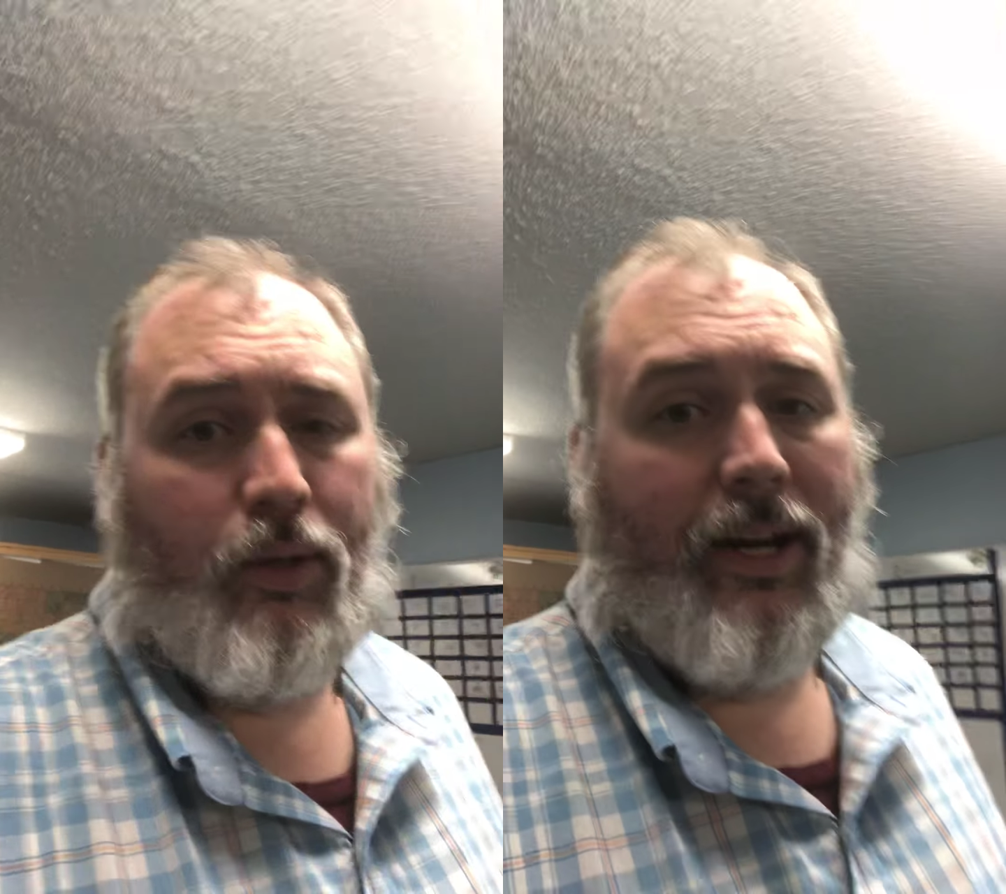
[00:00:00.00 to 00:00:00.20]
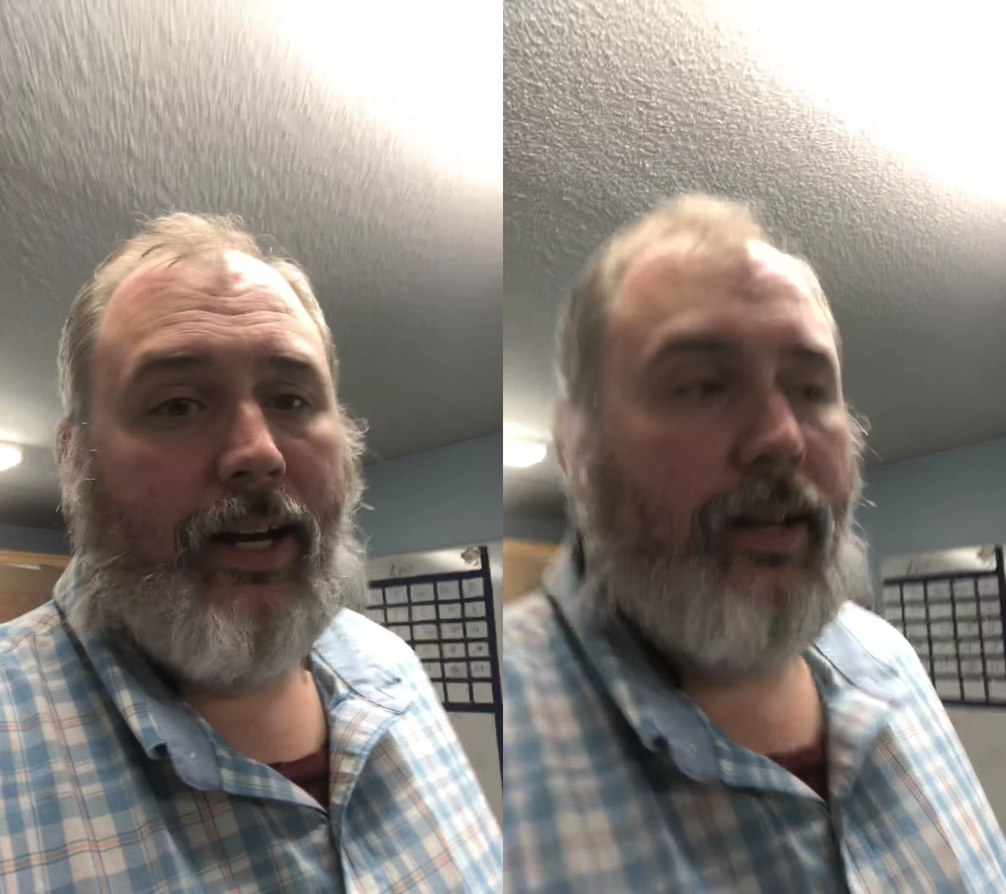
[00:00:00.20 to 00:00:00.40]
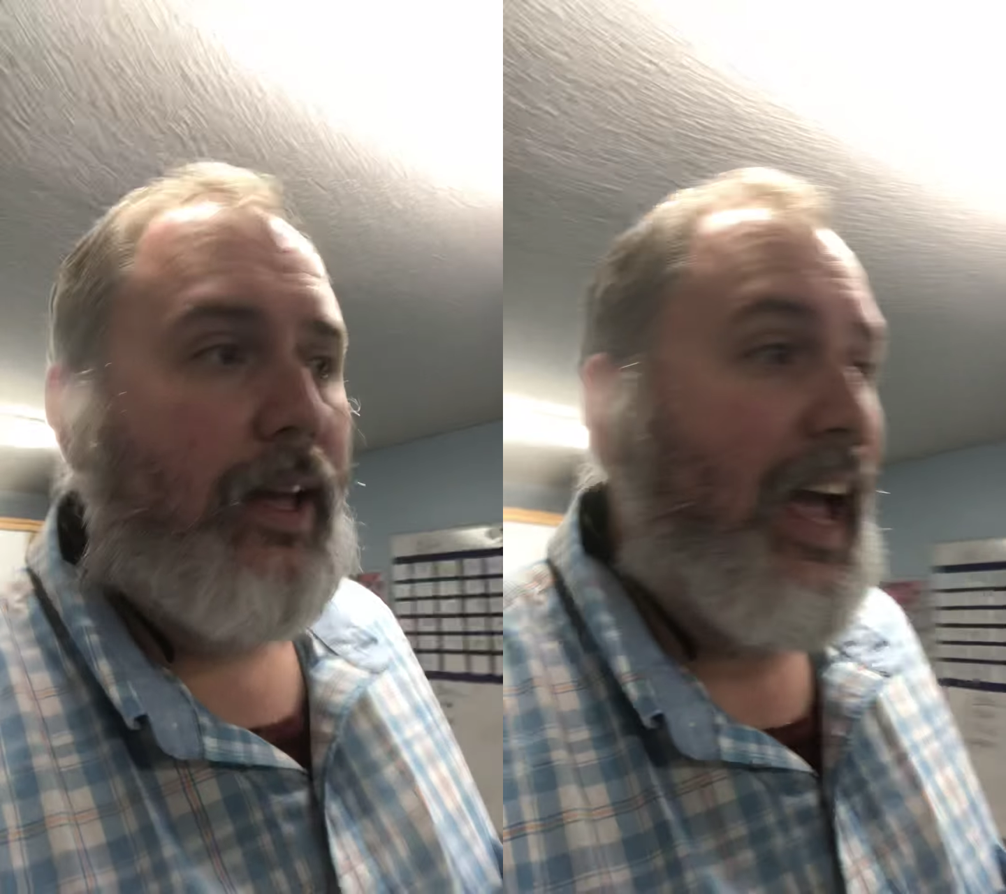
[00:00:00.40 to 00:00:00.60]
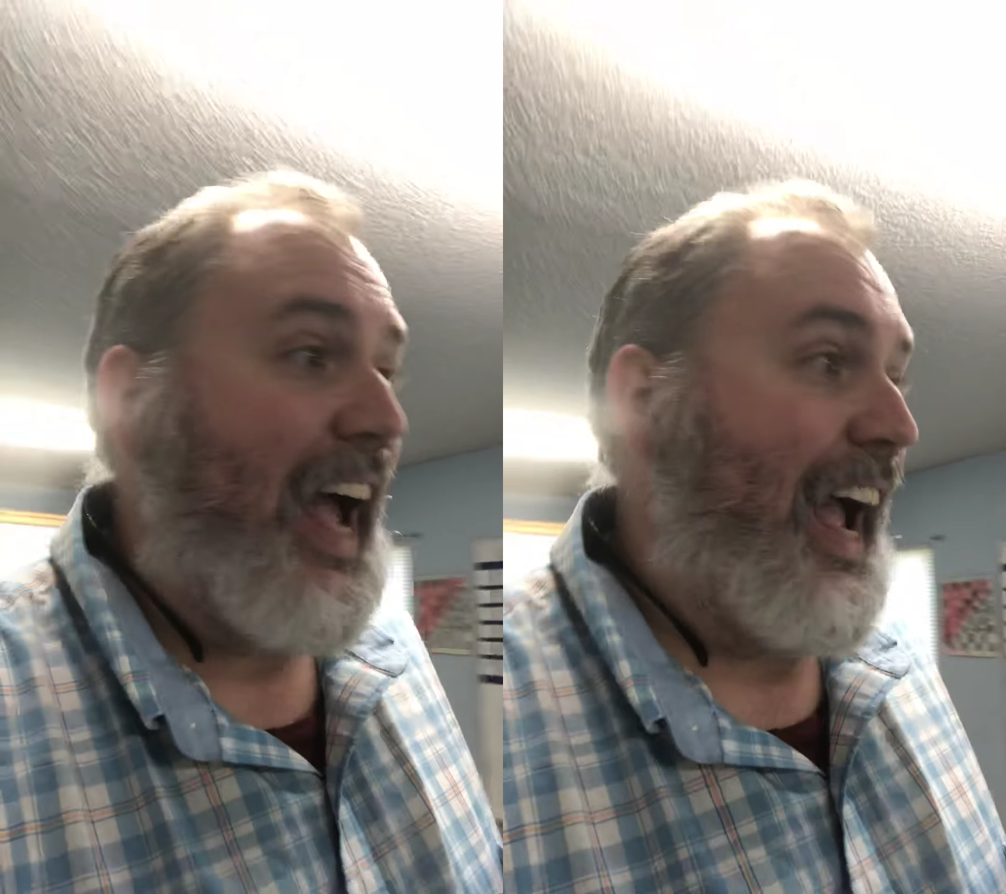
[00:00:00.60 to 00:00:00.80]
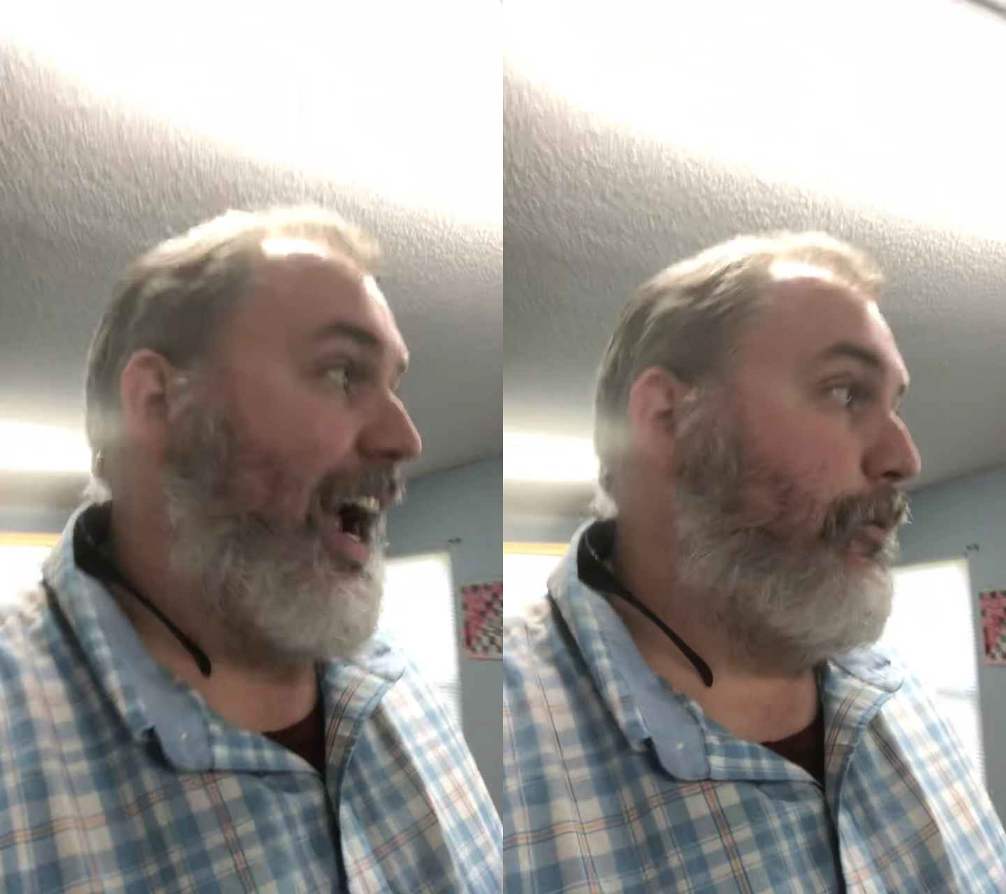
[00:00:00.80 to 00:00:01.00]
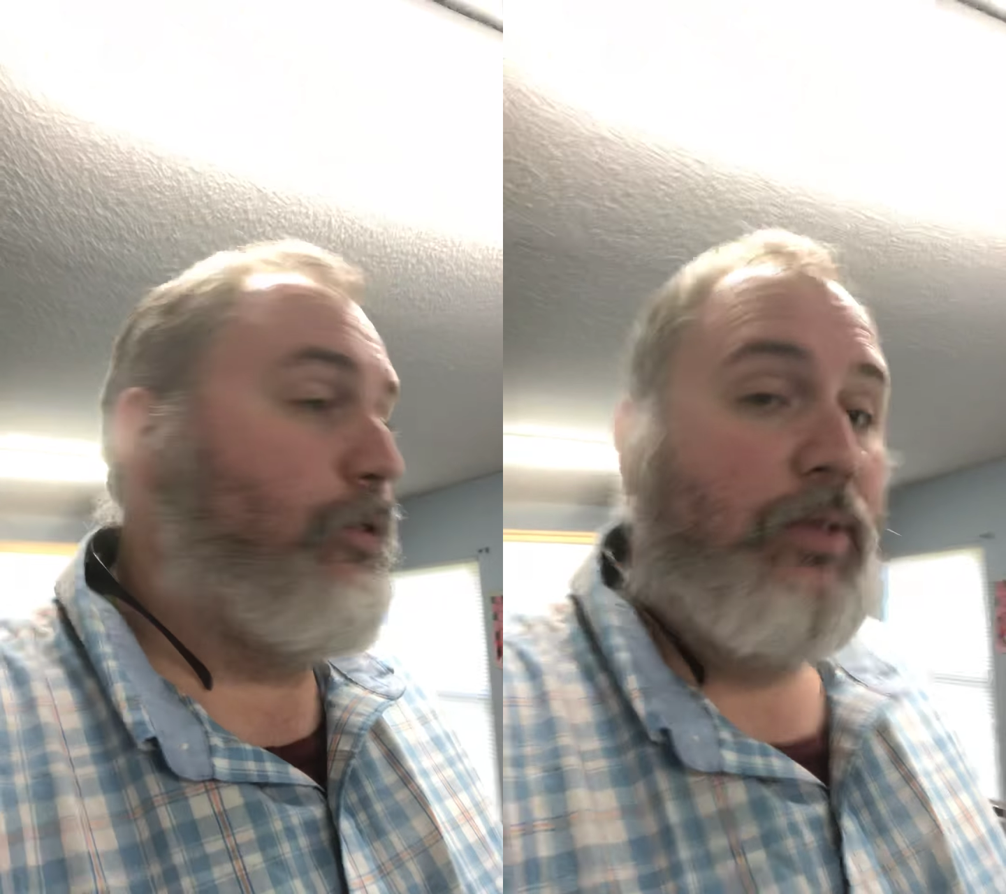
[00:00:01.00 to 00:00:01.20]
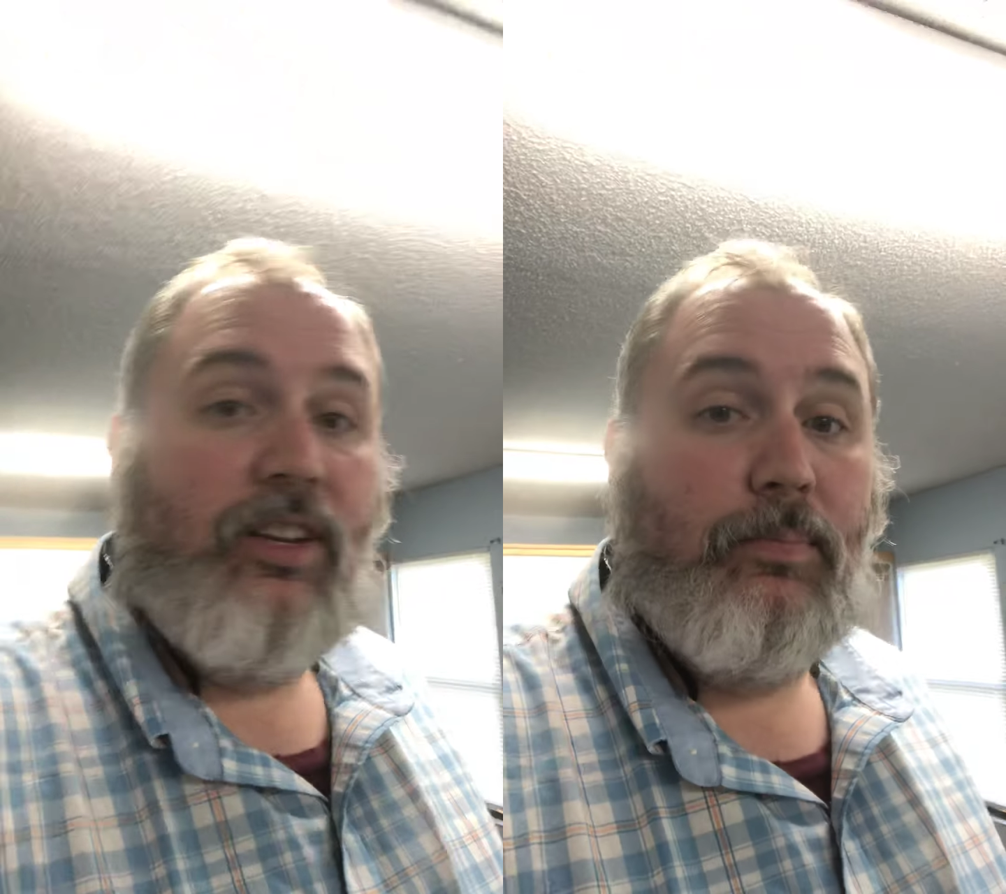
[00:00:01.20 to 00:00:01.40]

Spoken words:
grade. After this